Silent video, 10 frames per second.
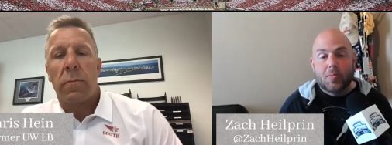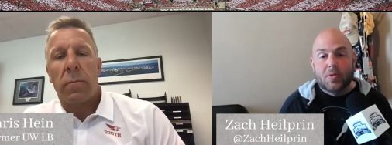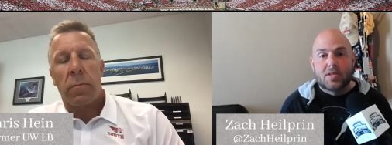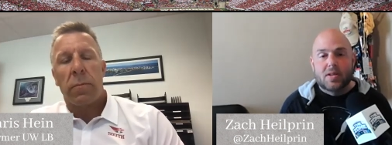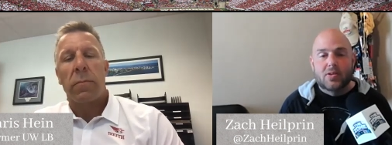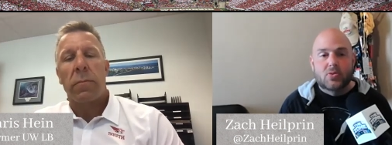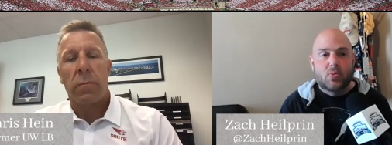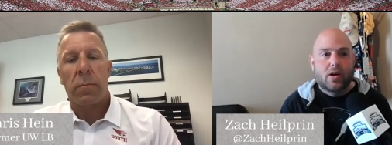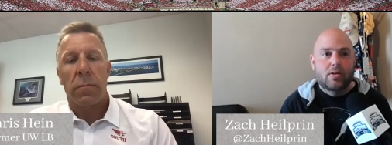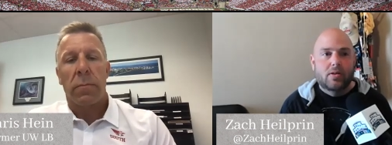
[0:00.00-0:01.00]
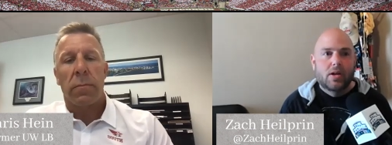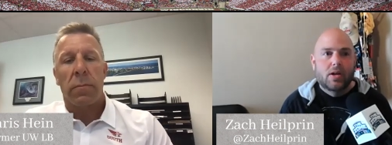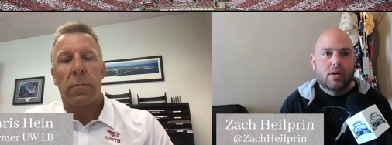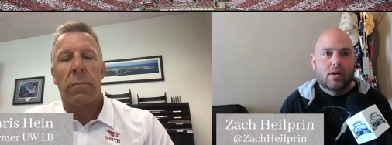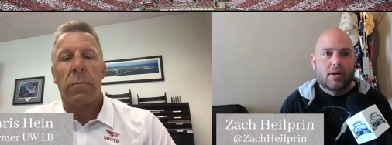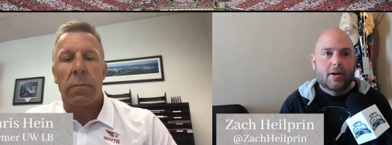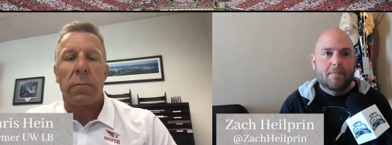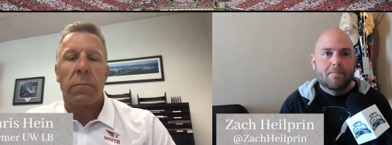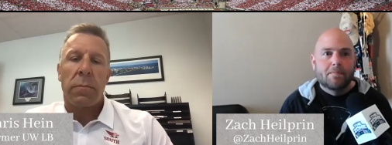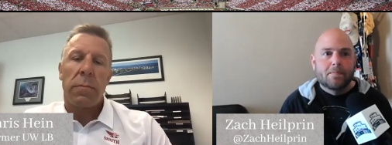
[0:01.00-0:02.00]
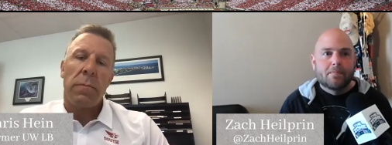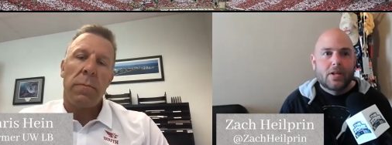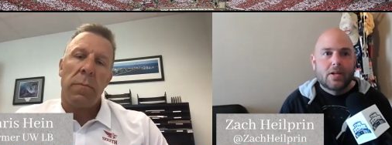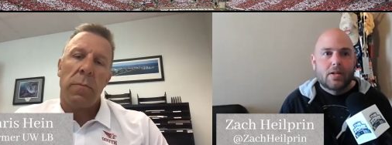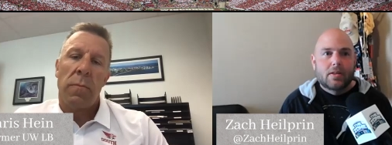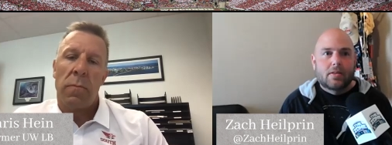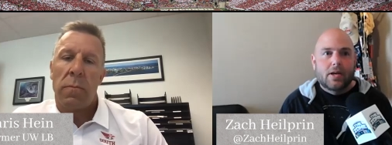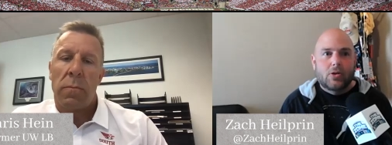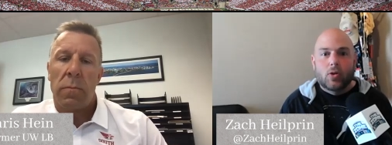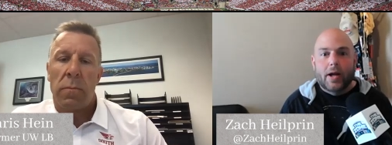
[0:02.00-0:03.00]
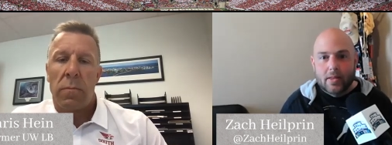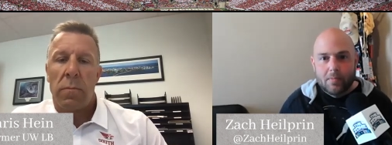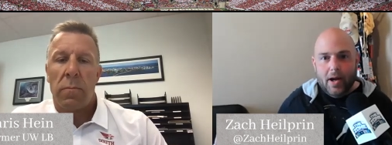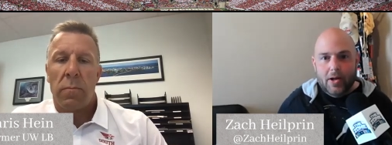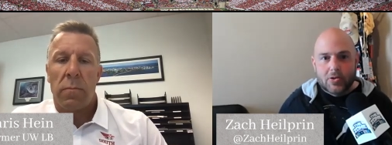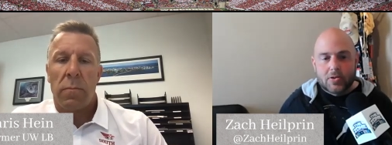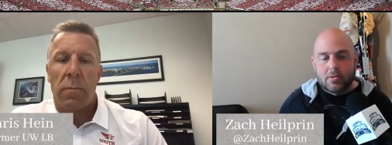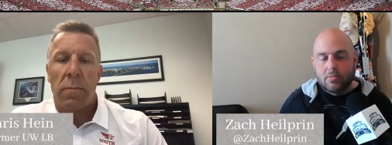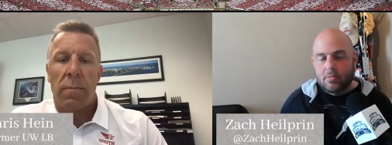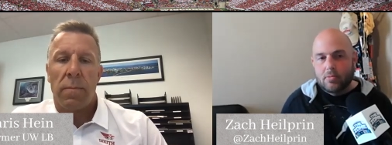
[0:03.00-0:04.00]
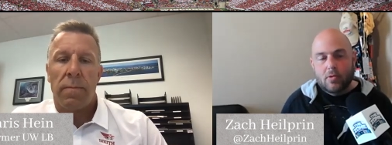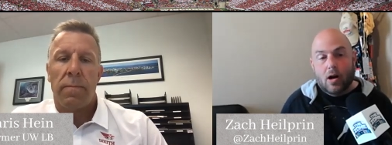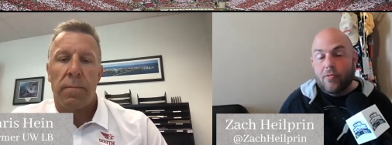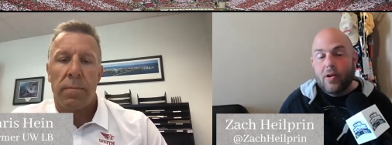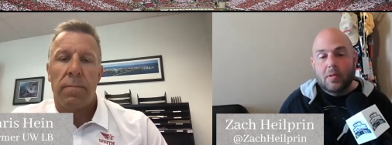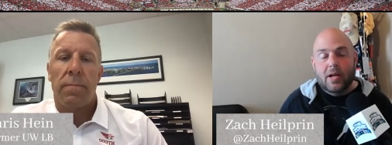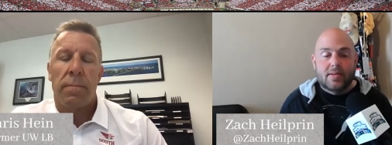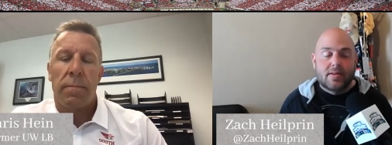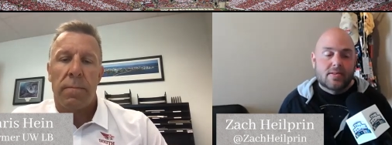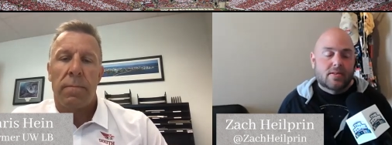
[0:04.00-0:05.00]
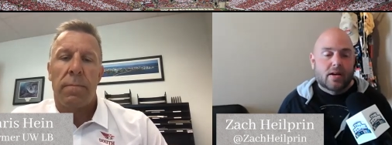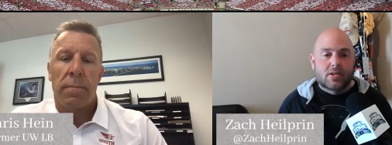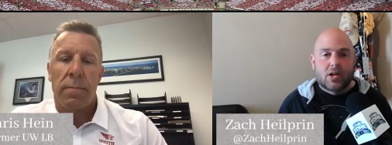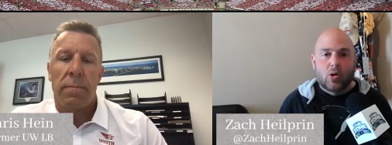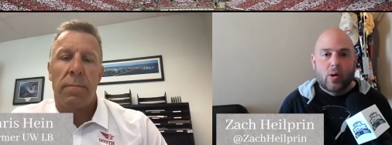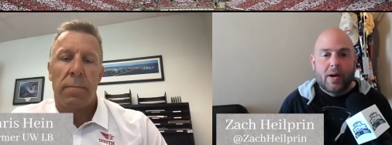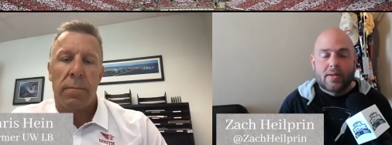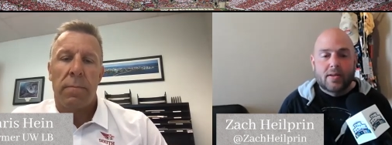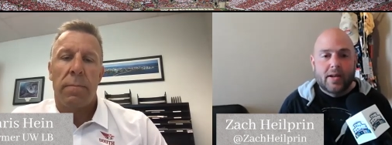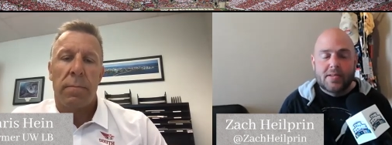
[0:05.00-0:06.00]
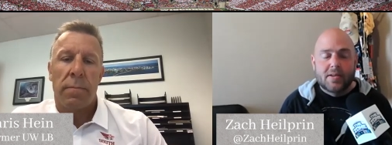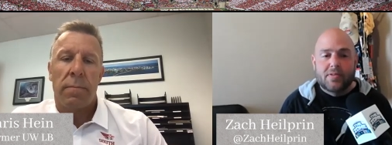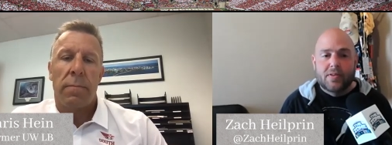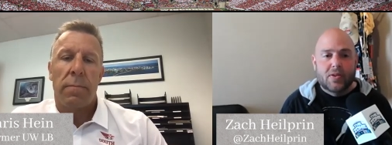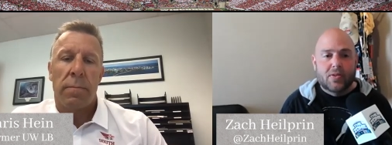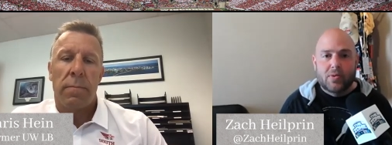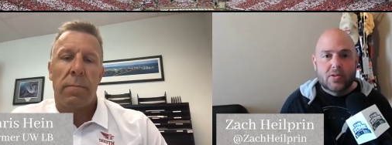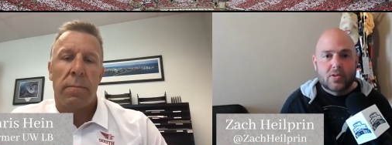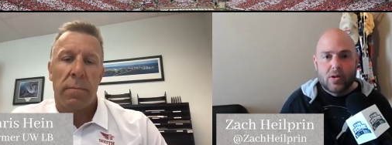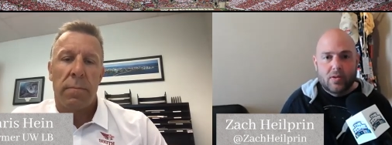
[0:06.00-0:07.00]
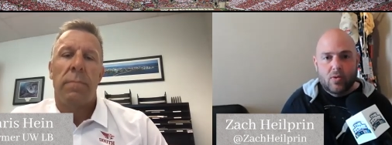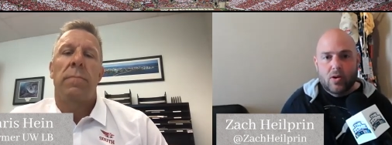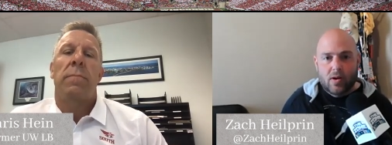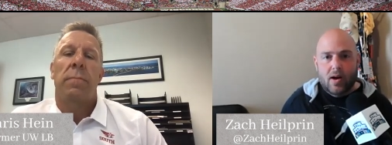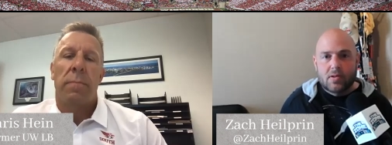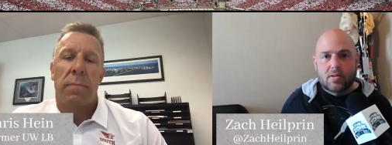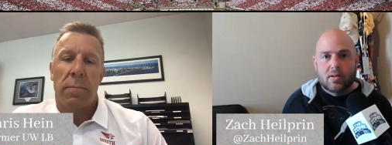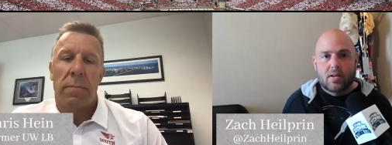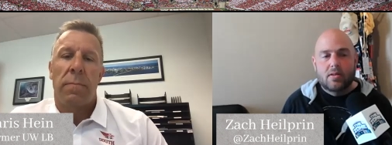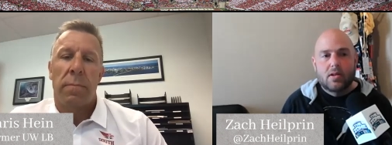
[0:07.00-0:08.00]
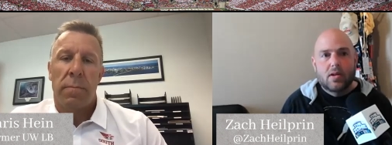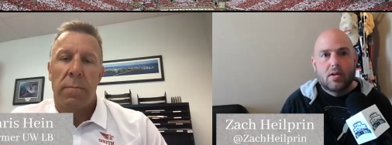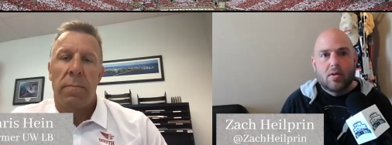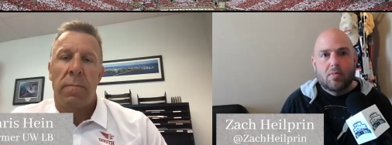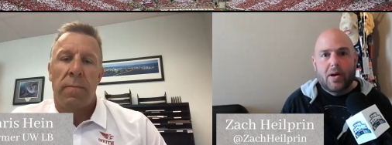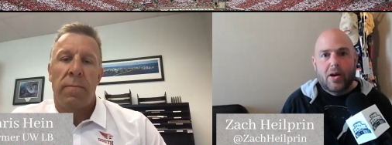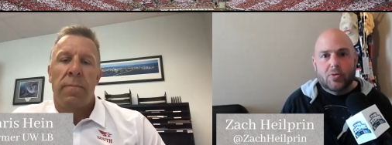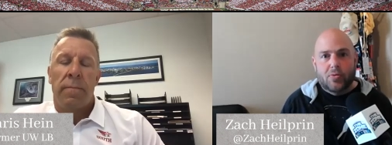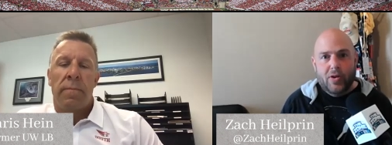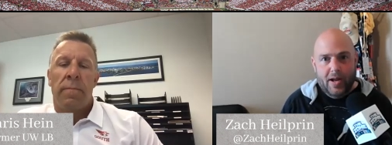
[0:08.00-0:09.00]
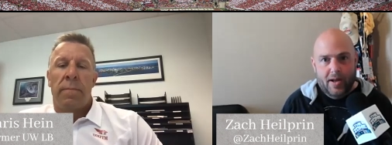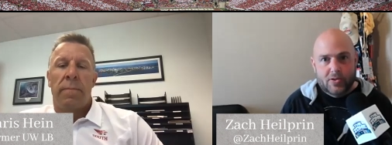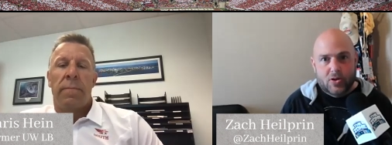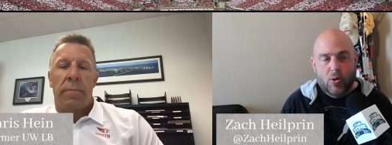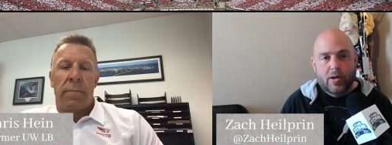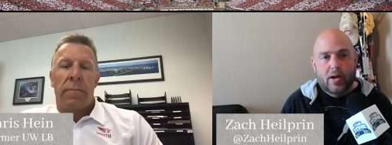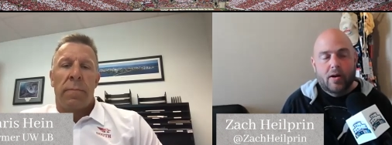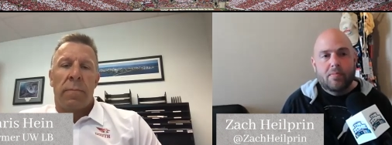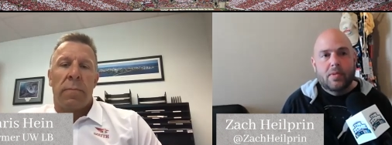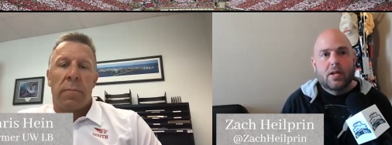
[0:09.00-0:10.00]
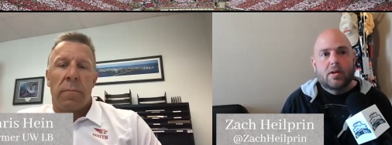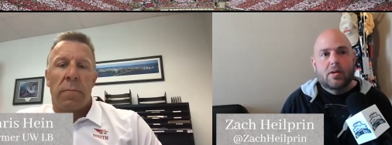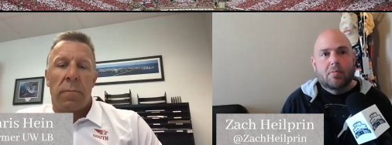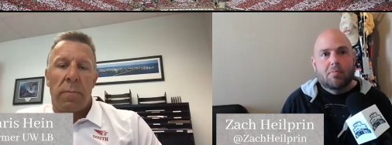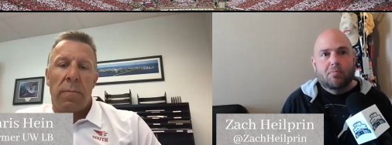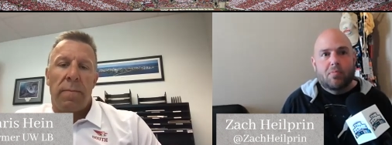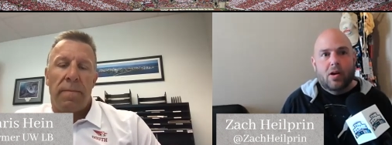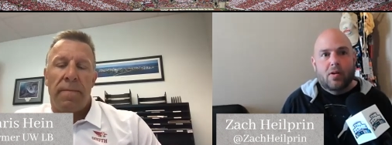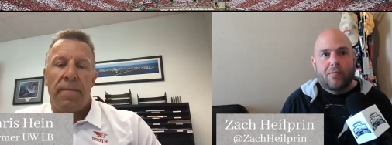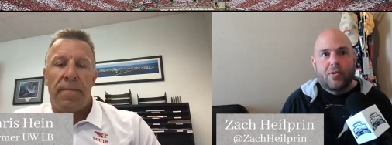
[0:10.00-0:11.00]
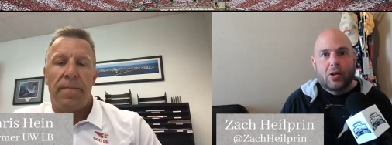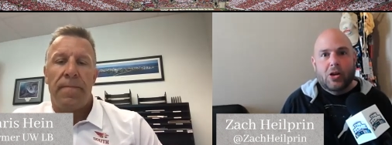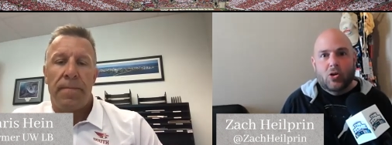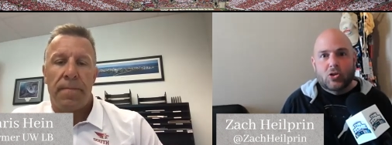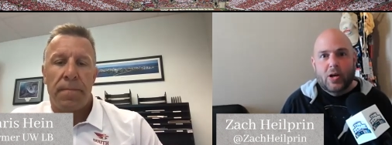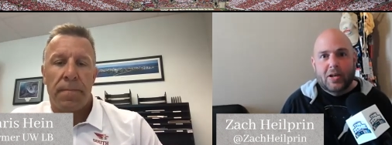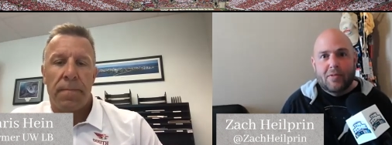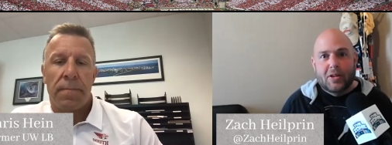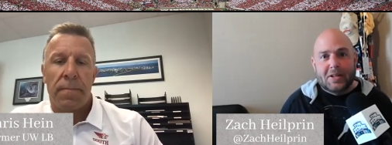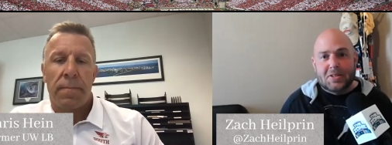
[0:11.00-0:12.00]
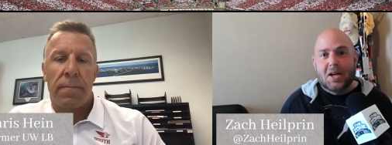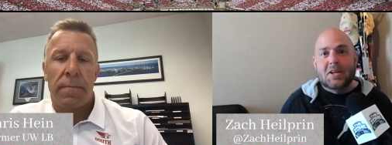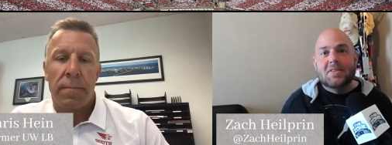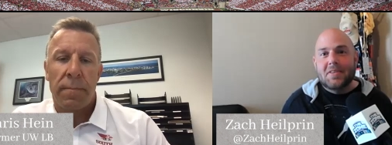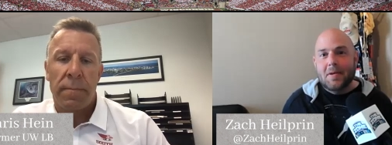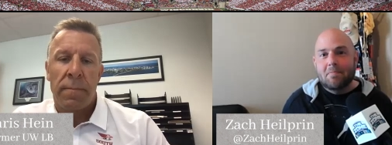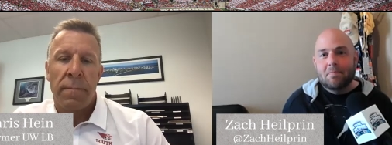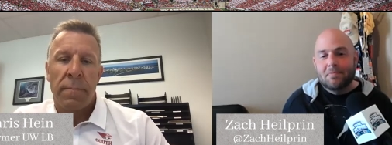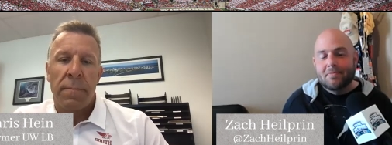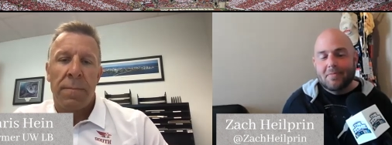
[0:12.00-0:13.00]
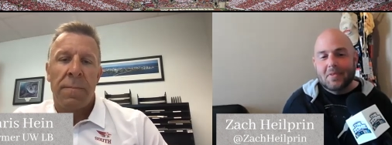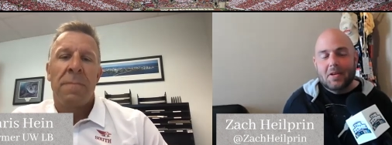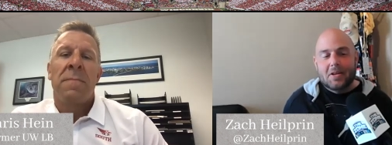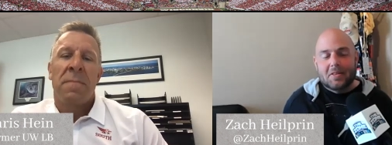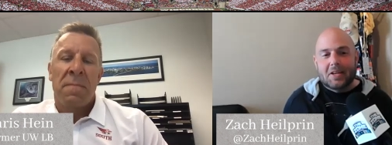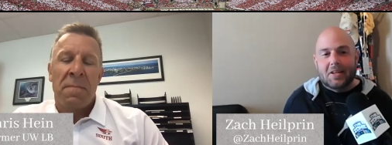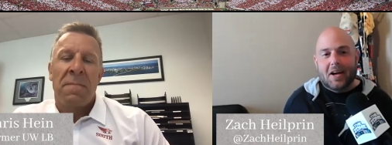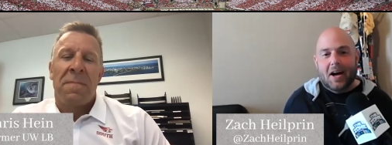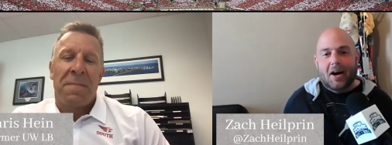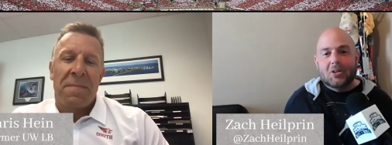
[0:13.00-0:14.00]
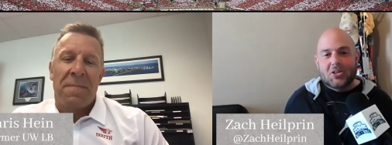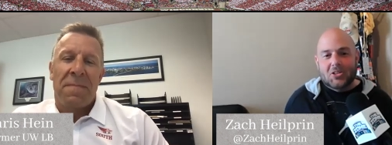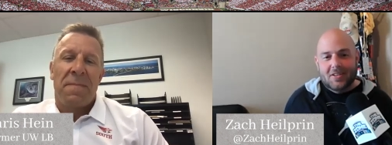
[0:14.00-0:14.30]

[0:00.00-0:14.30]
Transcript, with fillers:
Speaker 1: up in the state as well, um, that you like the Badgers. Our family had season tickets all the way back to 1953, so we we were obviously Badger fans growing up. But it felt like you also had to have like a second team, it, like in college.